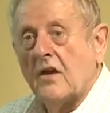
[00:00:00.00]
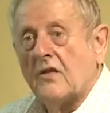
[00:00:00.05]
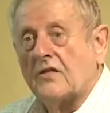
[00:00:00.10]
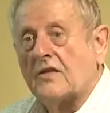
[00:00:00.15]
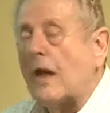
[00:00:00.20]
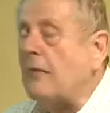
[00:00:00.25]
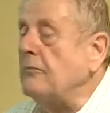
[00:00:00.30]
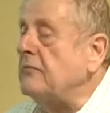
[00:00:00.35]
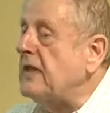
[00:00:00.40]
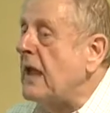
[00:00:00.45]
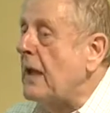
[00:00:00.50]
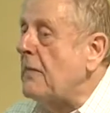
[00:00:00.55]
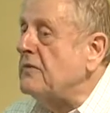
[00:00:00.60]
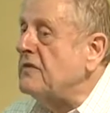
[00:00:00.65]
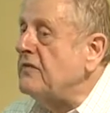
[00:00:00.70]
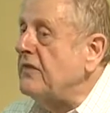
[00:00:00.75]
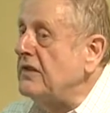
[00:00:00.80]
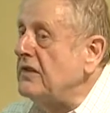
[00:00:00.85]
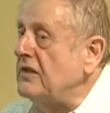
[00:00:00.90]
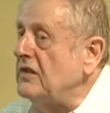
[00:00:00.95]

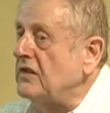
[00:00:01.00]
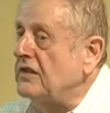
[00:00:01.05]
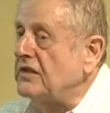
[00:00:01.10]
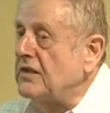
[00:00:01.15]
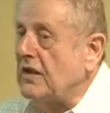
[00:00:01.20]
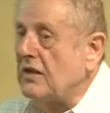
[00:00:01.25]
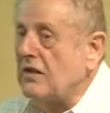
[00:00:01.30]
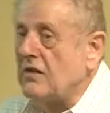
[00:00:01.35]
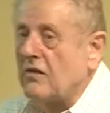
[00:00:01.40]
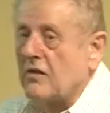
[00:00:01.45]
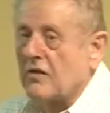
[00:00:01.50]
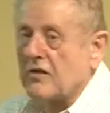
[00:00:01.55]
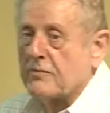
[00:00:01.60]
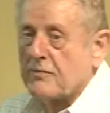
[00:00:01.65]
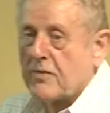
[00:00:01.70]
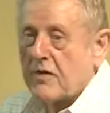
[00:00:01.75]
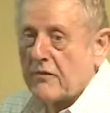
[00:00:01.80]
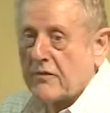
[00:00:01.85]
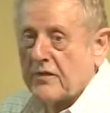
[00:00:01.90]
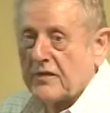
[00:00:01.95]
Sometimes when you study those
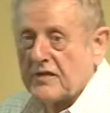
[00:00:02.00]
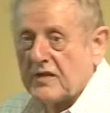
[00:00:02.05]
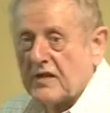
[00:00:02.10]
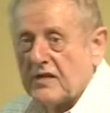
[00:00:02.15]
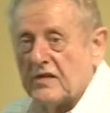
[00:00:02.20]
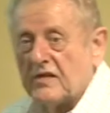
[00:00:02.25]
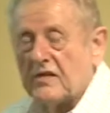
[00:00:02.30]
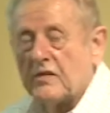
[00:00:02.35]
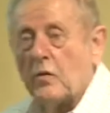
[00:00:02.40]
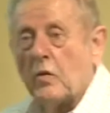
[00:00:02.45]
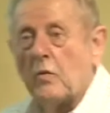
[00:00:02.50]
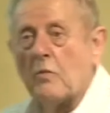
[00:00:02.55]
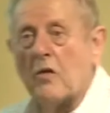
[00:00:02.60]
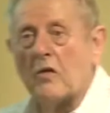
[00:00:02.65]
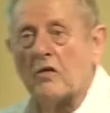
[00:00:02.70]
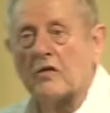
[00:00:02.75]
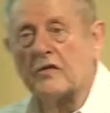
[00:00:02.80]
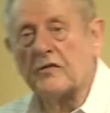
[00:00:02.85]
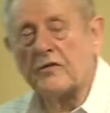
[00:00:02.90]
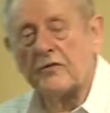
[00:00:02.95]
prophecies, it's
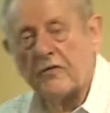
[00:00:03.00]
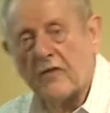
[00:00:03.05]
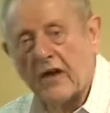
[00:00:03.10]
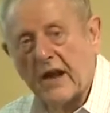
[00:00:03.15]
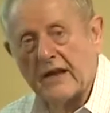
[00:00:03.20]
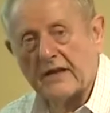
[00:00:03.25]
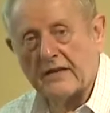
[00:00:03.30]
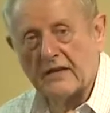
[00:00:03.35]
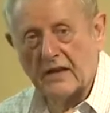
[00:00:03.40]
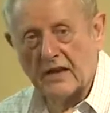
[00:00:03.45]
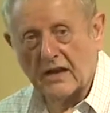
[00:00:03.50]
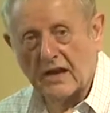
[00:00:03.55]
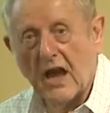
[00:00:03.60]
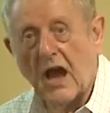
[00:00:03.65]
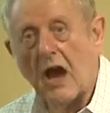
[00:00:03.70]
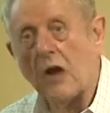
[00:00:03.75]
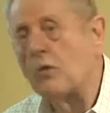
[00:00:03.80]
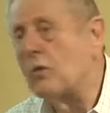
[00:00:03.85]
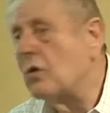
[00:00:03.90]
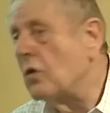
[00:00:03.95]
almost frightening
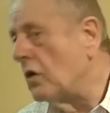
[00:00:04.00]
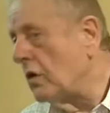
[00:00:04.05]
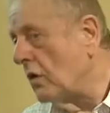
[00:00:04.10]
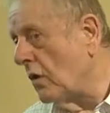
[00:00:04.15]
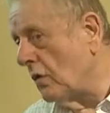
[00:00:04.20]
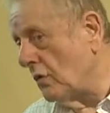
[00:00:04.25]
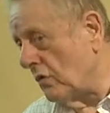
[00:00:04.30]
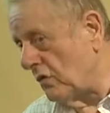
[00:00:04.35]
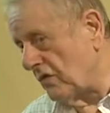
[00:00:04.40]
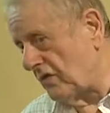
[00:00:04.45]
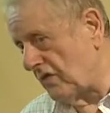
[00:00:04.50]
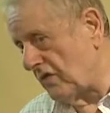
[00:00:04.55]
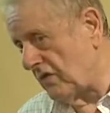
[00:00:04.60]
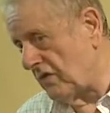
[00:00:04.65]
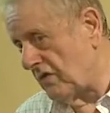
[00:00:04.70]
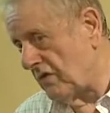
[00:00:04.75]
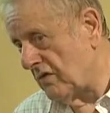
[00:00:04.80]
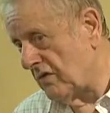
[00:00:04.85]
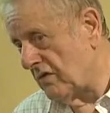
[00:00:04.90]
how close